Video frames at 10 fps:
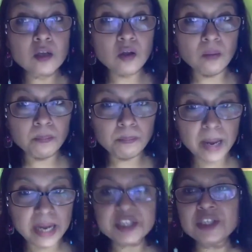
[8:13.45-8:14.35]
the
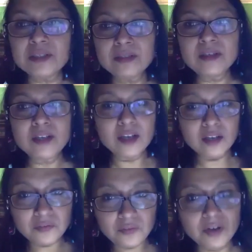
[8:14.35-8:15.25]
compassion
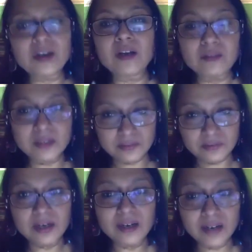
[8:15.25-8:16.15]
for our
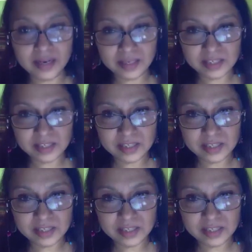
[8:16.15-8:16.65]
frontline